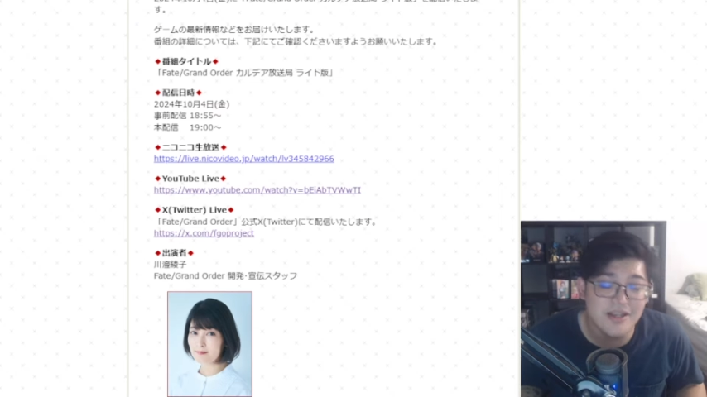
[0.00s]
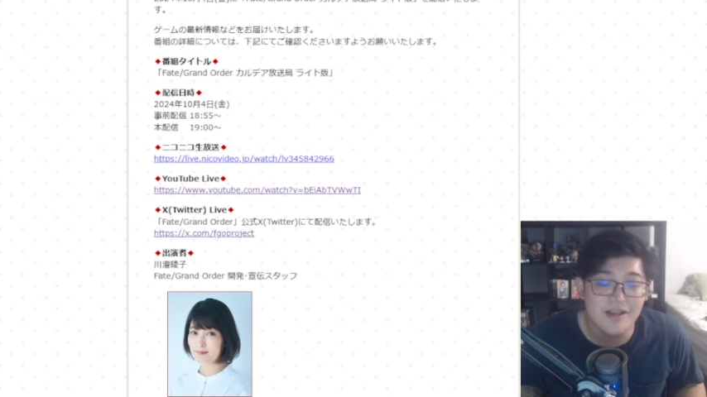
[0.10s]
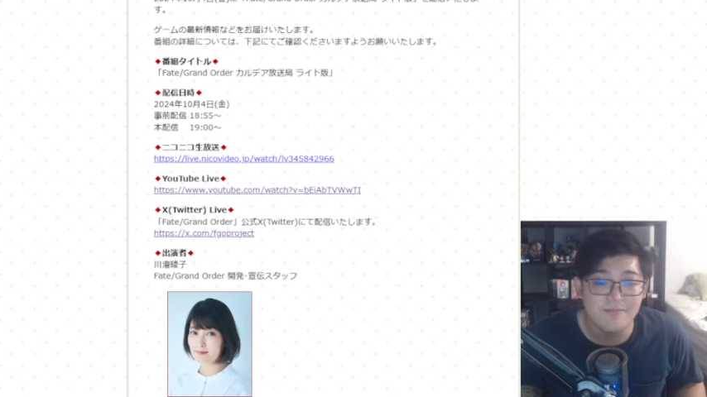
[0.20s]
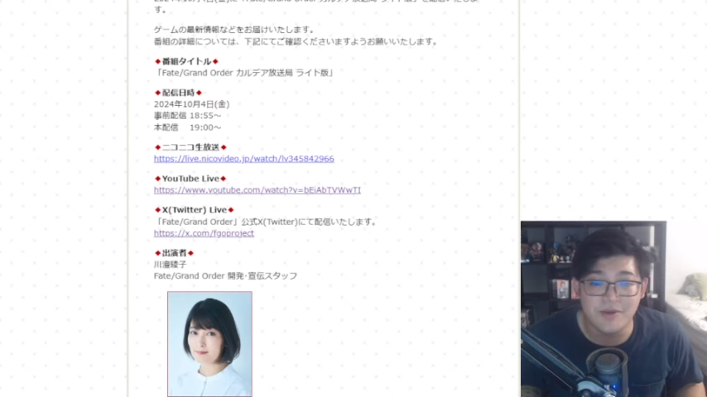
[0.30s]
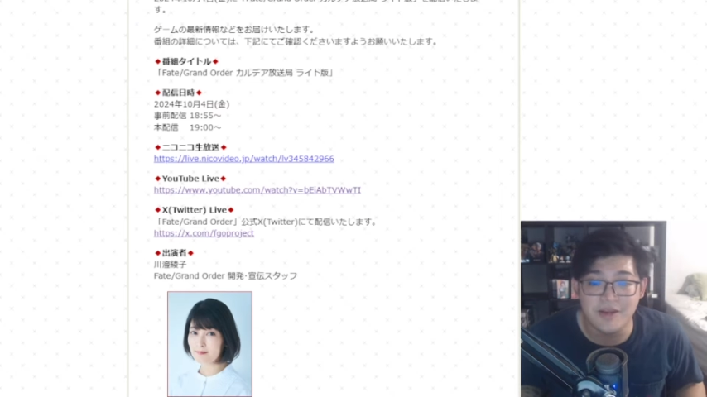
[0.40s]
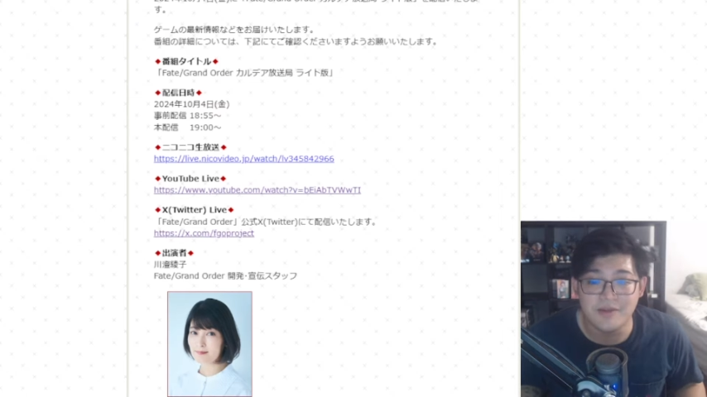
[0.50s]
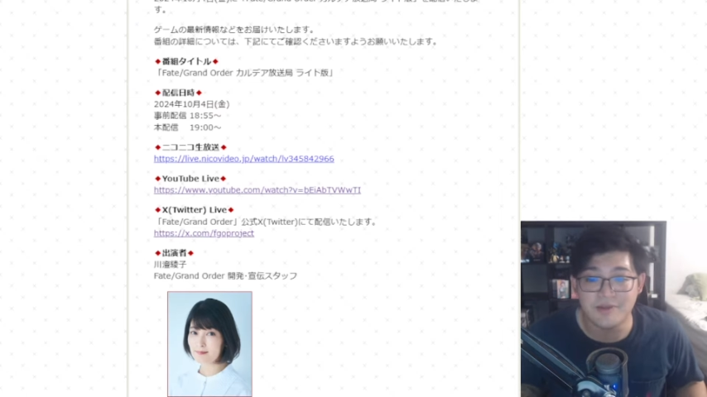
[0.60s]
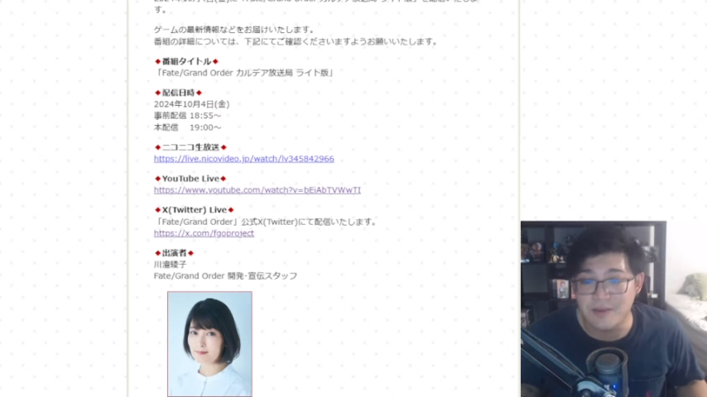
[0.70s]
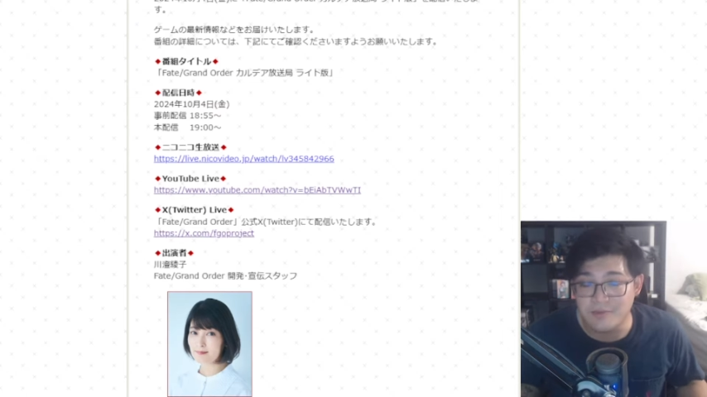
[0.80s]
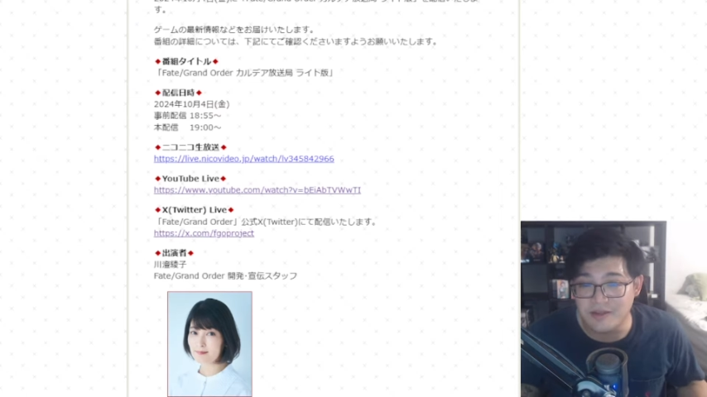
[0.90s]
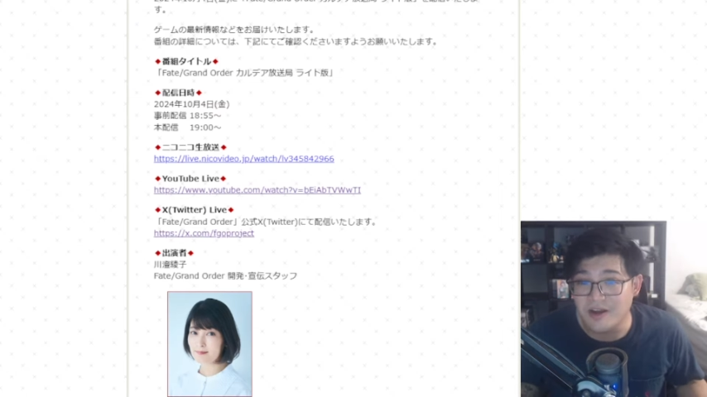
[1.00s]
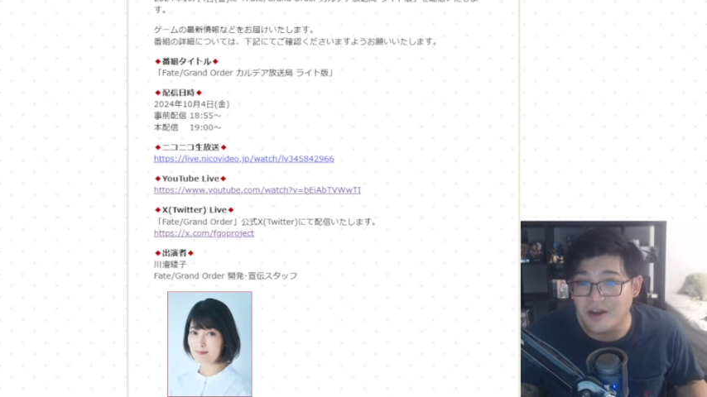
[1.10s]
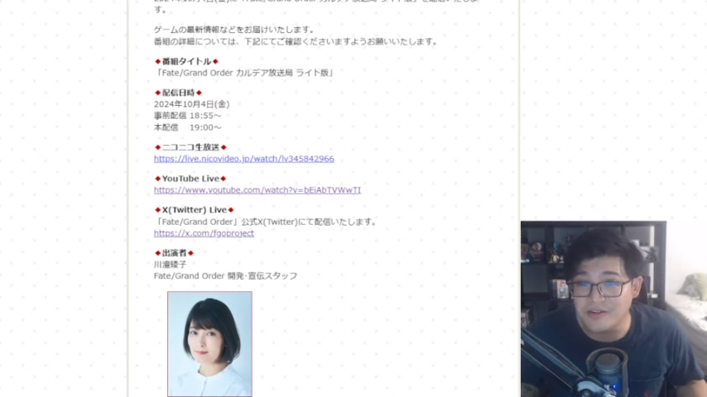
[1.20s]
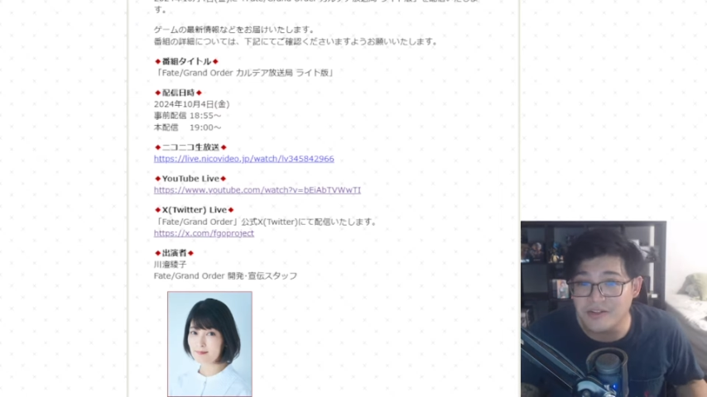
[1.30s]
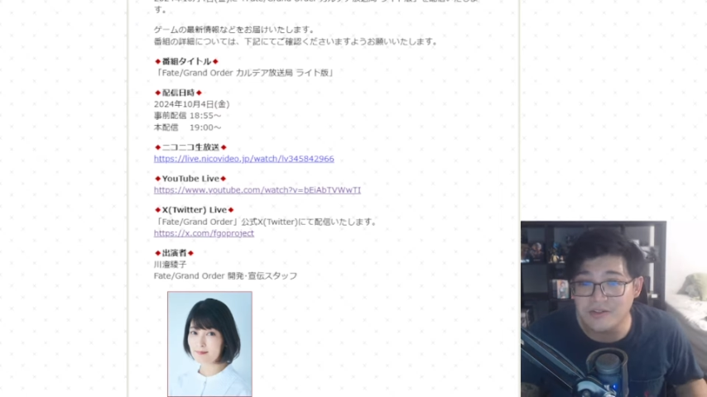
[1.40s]
But I mean,
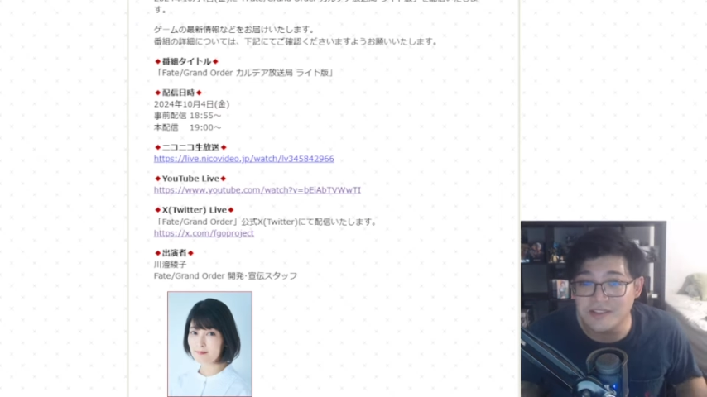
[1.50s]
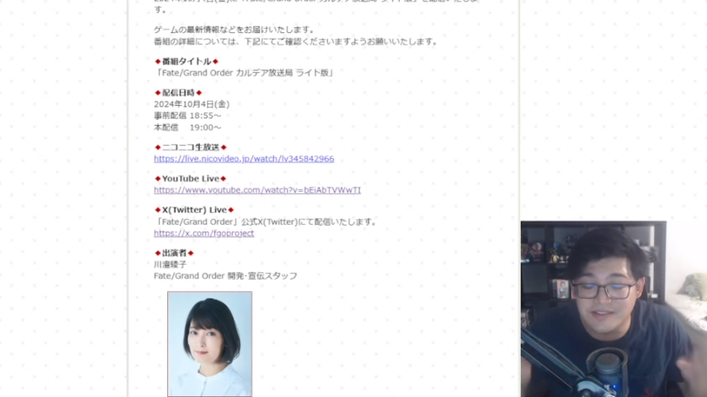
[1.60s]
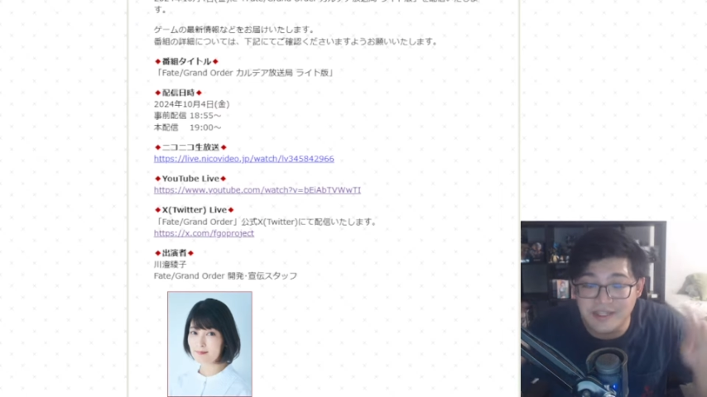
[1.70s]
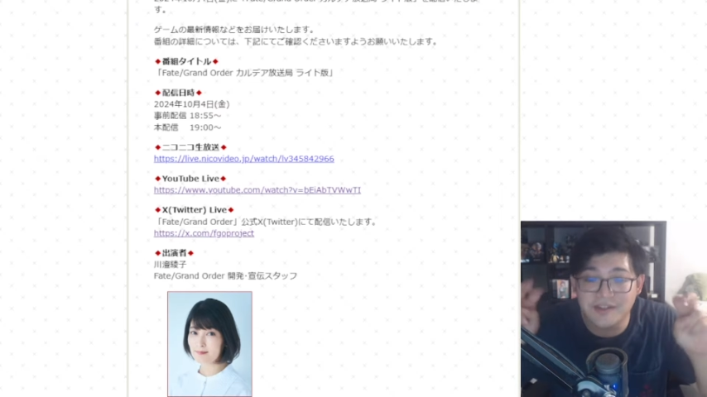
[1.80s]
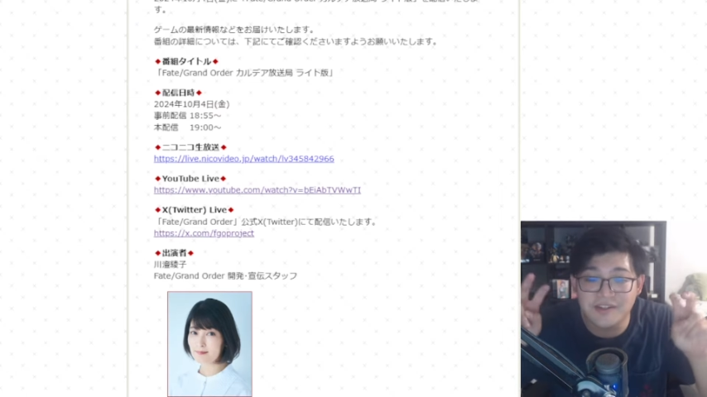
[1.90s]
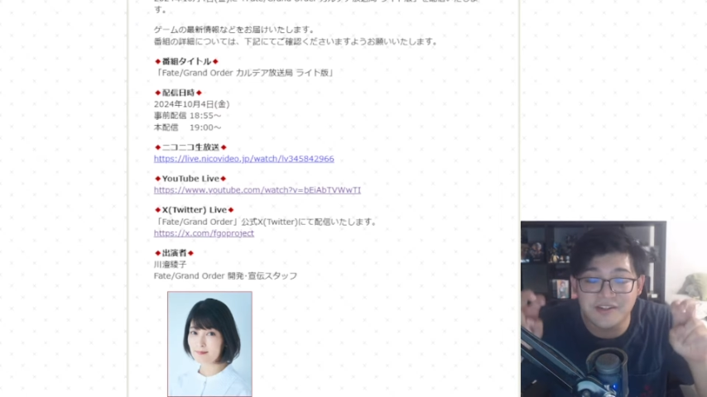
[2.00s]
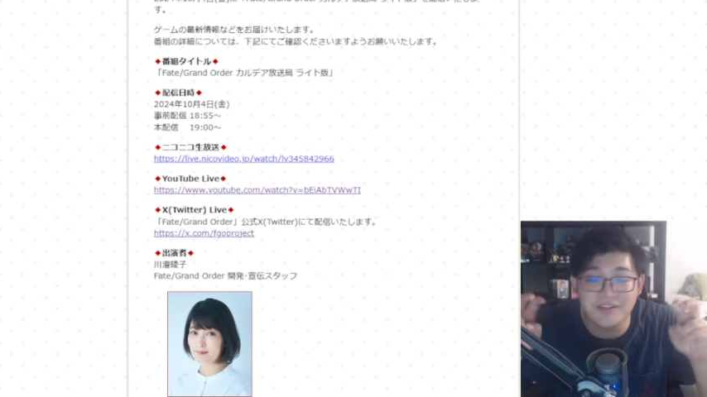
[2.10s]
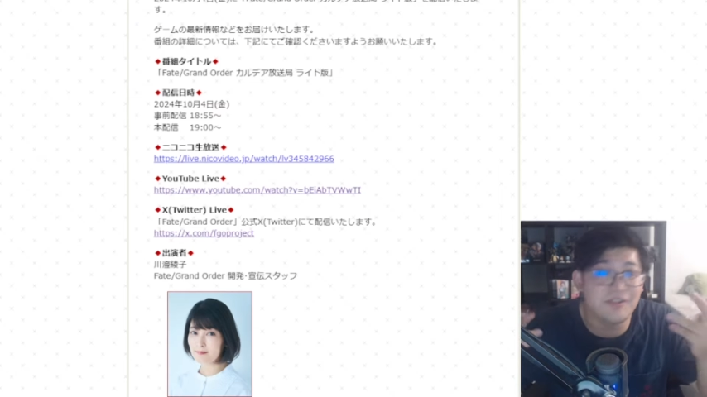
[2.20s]
Hakuno is technically